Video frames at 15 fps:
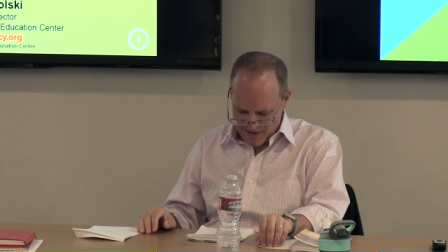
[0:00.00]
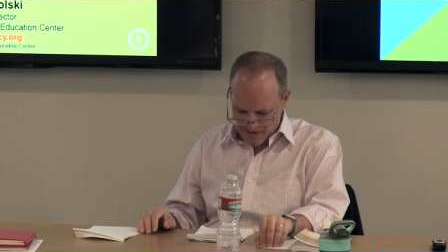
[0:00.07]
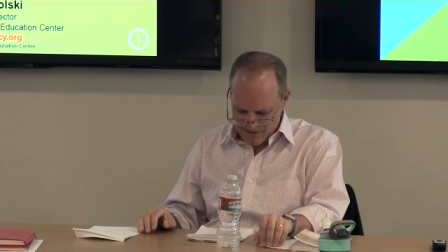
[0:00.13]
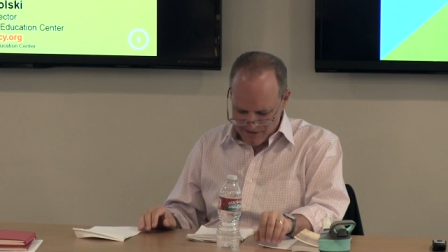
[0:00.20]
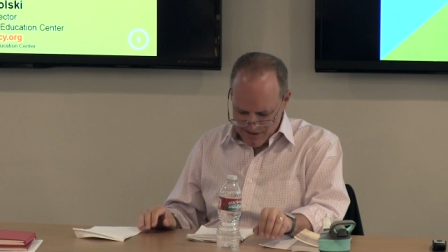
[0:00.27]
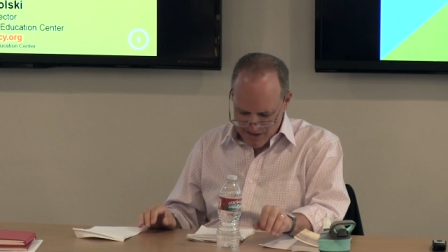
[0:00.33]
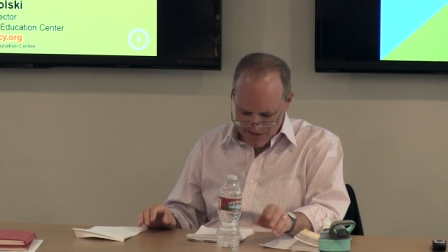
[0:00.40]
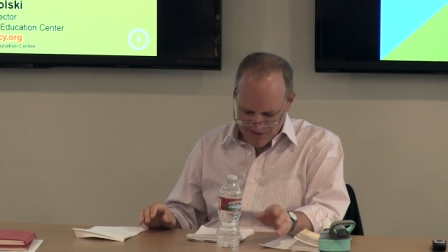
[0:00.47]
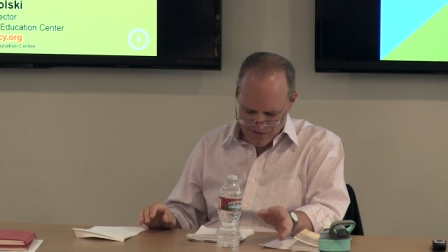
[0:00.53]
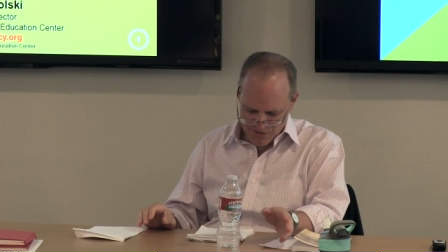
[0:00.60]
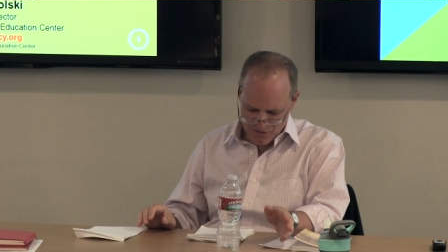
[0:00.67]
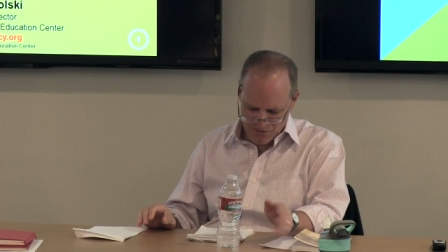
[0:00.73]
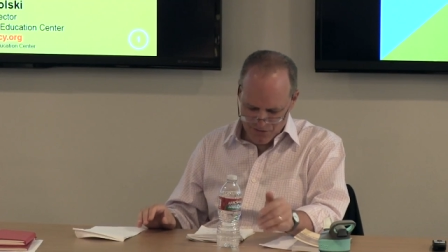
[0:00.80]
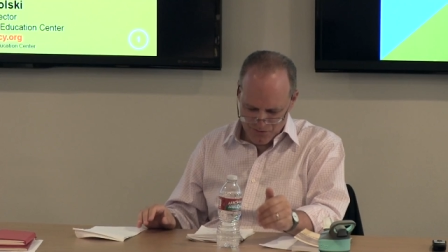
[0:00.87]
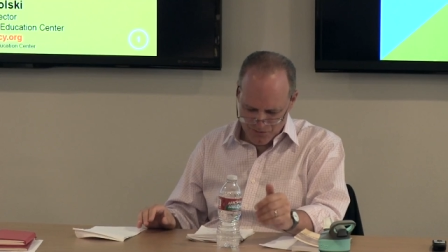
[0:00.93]
I tend
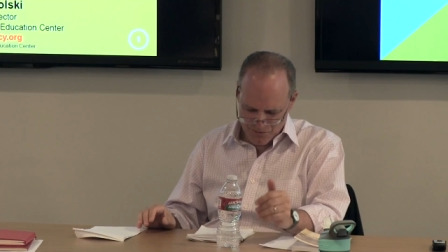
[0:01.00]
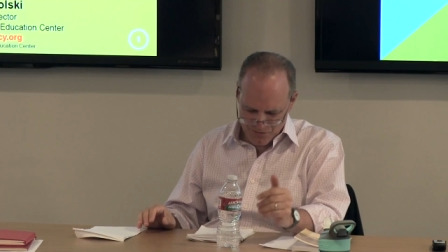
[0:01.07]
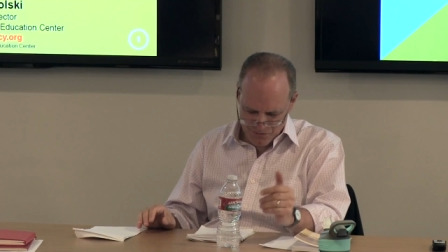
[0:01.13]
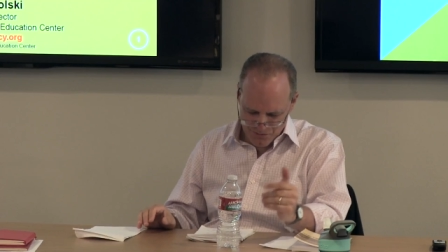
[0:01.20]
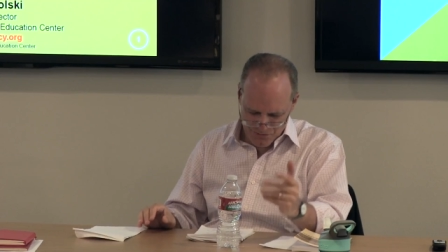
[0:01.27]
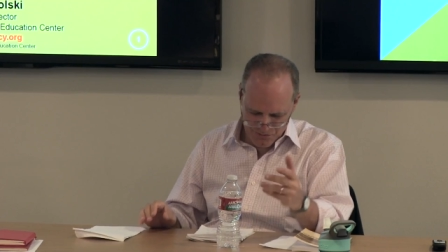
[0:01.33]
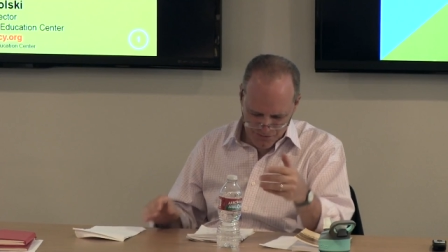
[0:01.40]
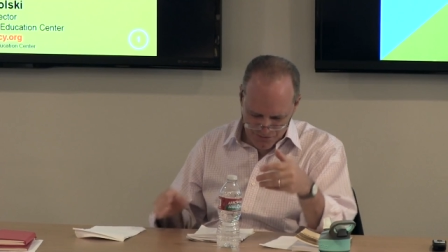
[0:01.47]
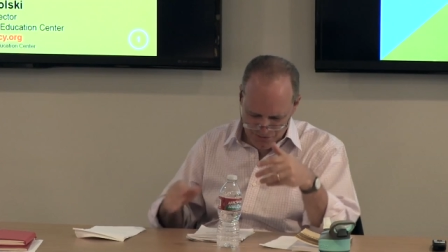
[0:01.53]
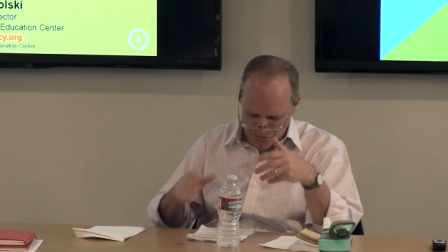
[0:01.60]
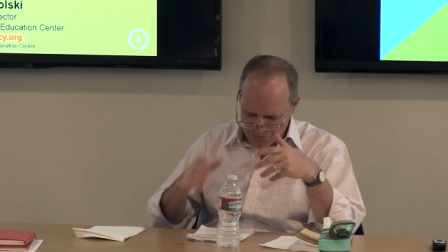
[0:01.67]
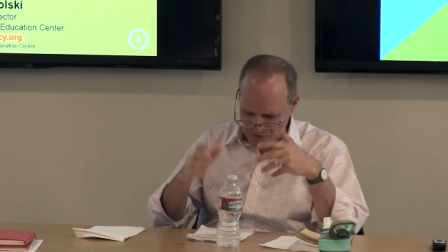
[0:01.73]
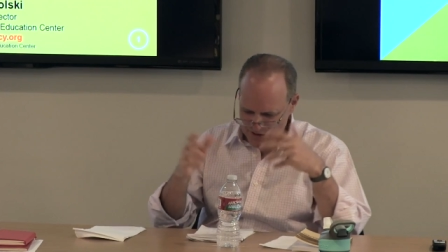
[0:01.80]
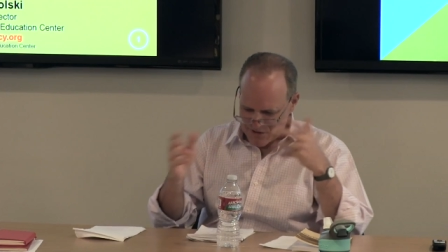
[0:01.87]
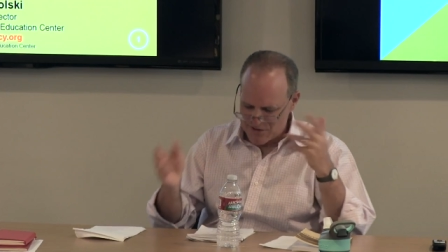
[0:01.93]
to
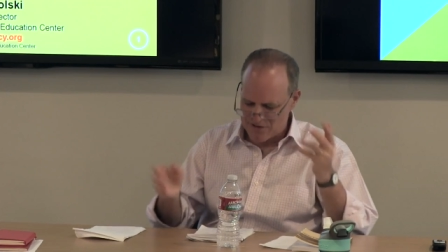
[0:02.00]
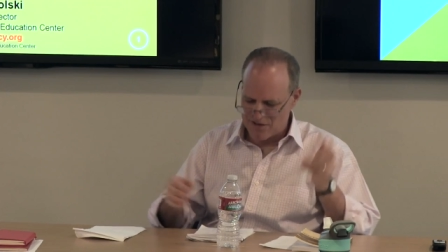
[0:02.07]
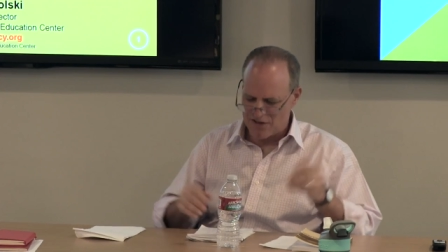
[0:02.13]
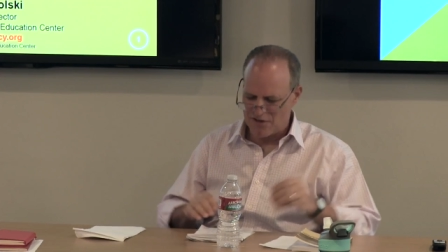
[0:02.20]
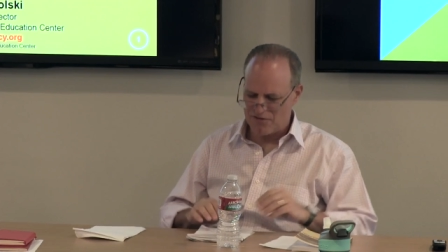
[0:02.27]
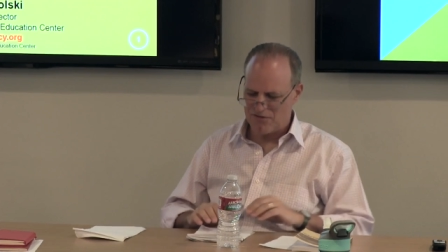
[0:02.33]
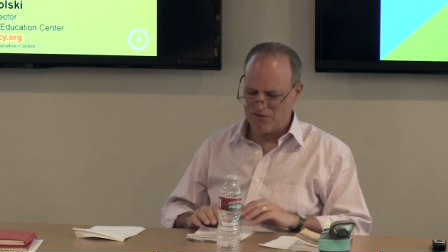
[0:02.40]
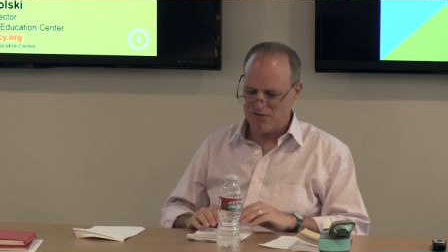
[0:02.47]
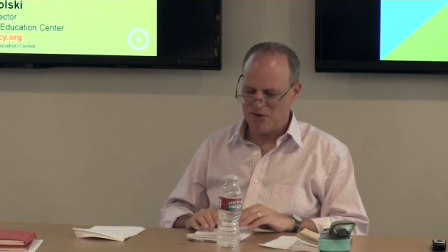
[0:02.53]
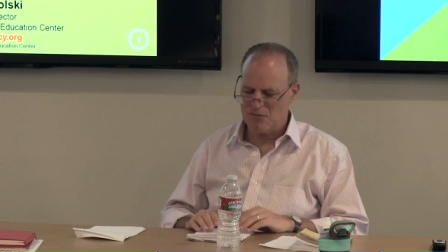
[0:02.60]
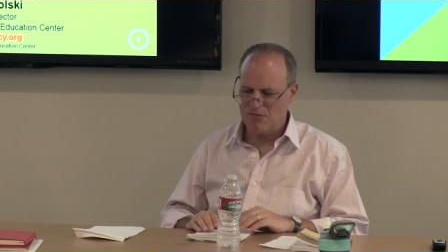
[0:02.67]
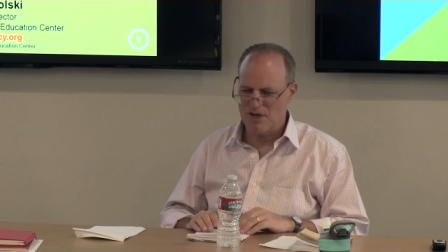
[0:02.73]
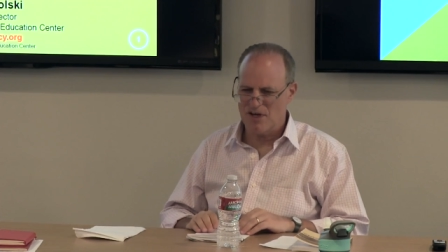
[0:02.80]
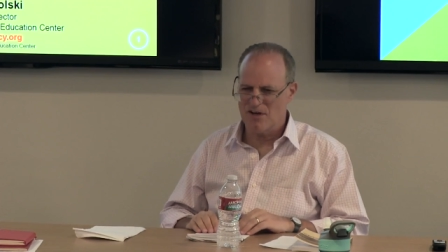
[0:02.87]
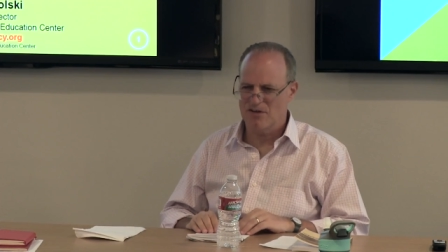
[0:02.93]
read stuff
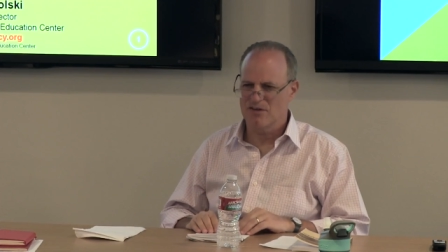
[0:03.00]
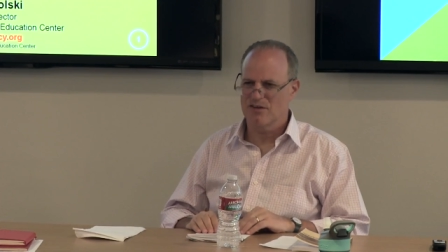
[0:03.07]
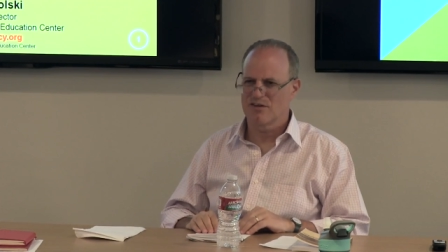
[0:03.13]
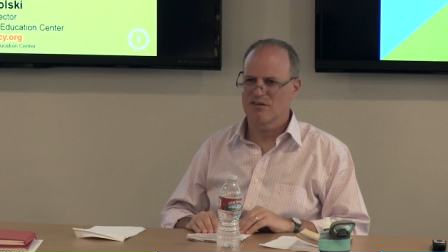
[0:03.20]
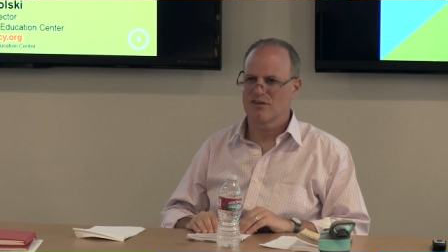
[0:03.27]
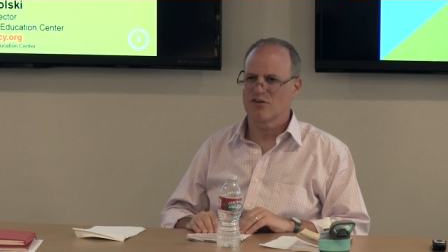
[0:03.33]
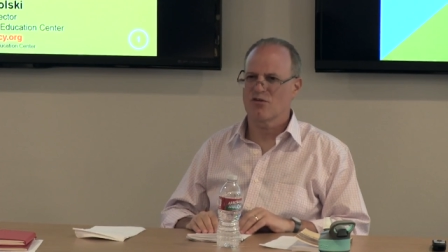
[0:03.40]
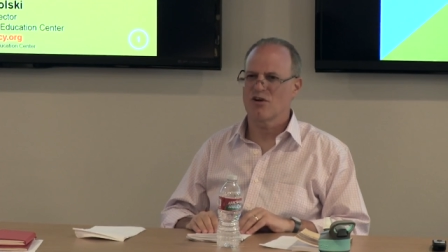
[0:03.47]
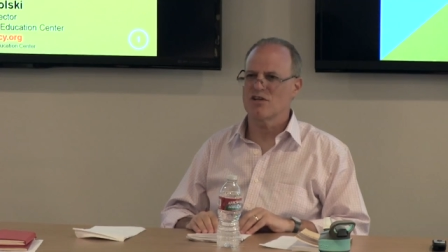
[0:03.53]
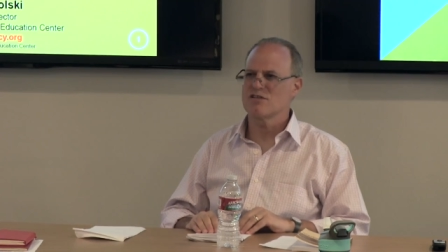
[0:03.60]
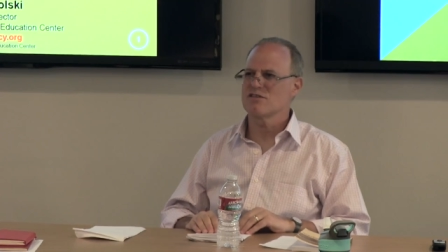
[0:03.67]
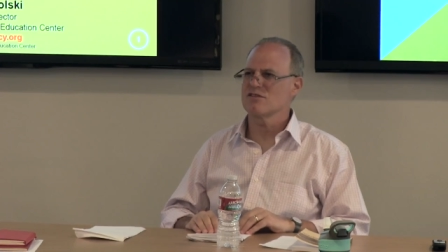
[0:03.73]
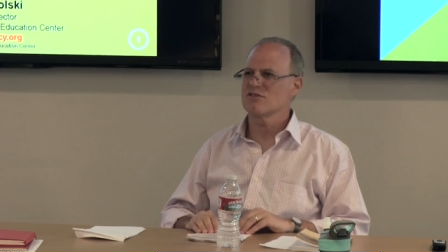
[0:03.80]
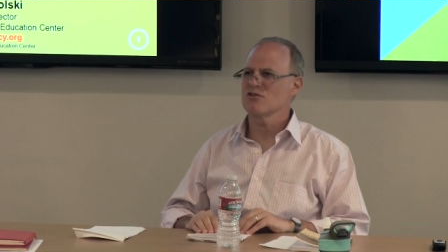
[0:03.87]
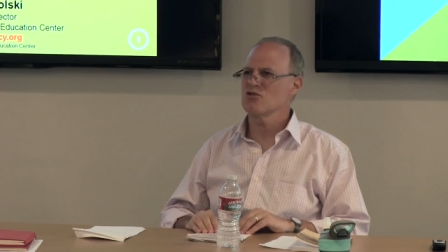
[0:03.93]
about the
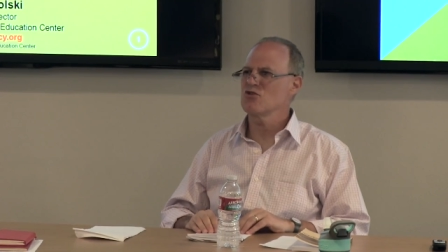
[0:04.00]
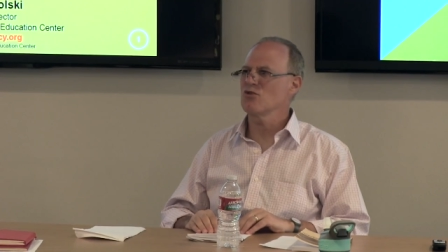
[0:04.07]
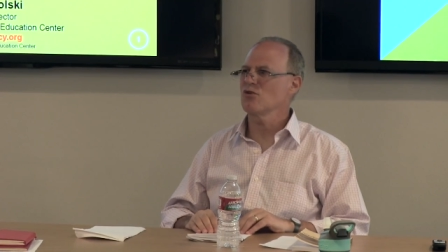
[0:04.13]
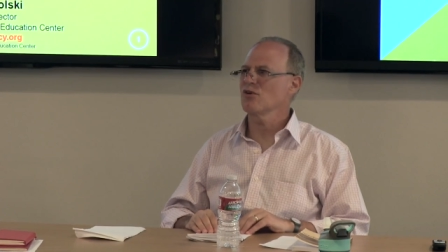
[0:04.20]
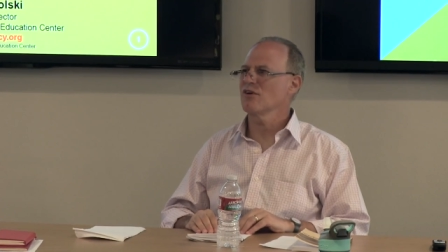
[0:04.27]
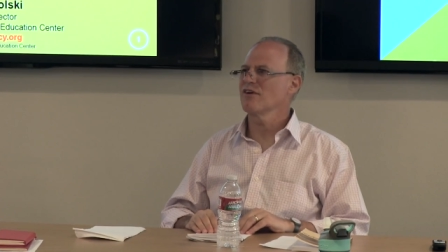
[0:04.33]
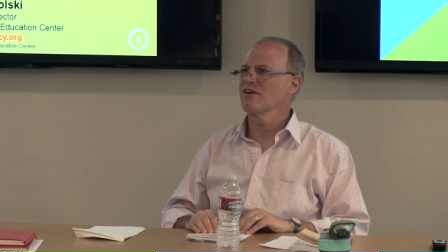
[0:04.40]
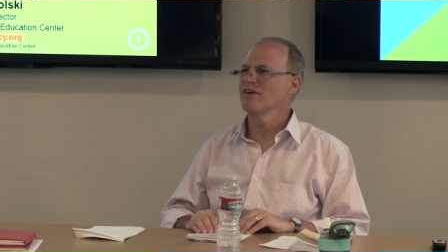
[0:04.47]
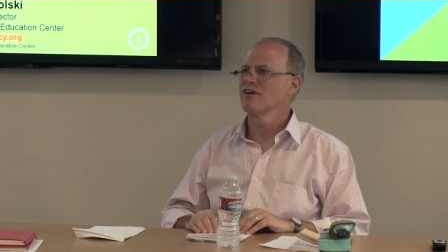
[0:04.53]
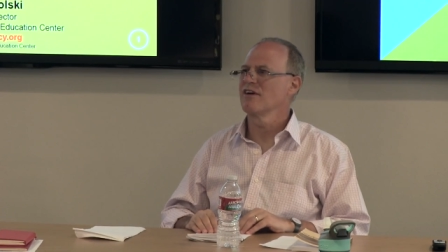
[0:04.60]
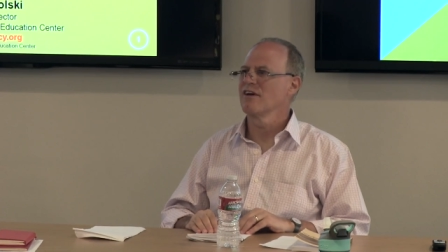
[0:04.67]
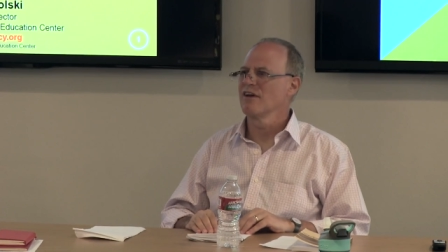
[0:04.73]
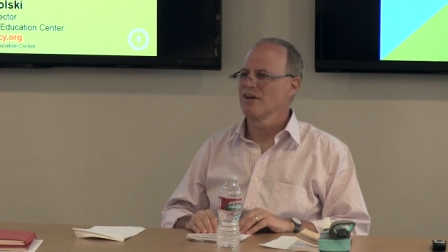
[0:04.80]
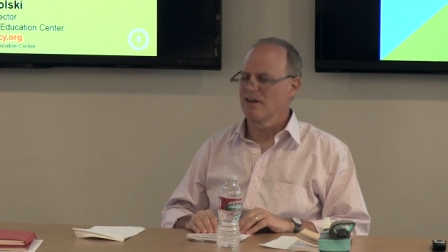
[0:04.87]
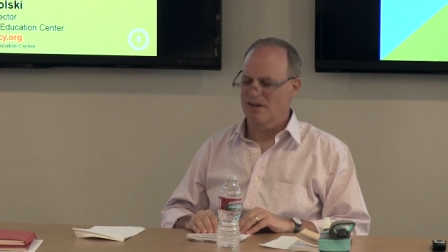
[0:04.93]
crisis du jour.
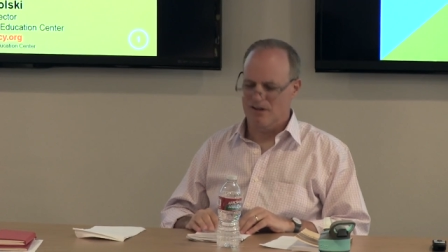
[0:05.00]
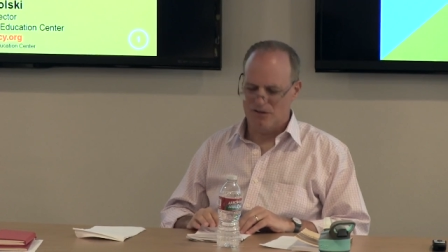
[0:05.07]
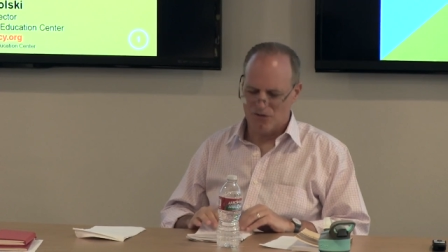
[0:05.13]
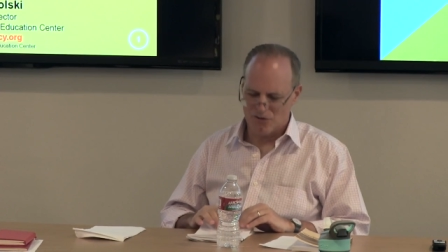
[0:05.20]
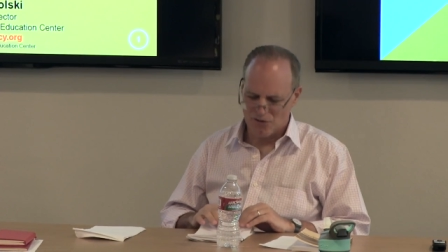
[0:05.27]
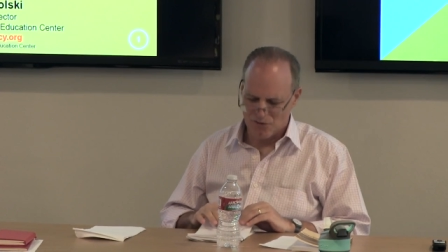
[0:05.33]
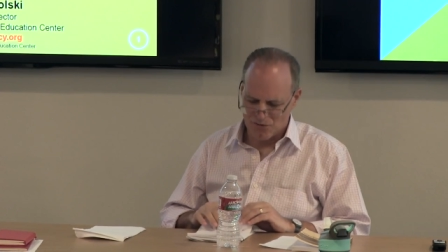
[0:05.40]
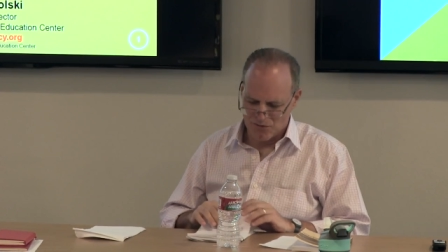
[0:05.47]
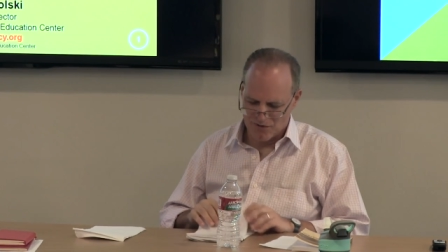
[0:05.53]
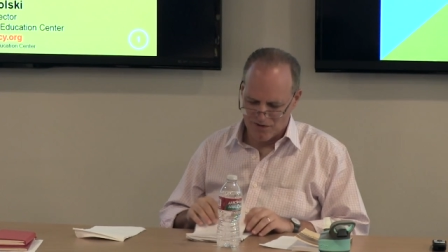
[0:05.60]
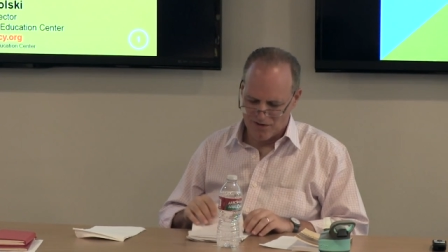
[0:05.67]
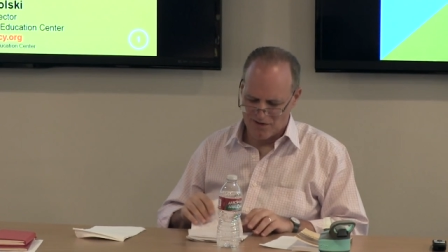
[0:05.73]
You know,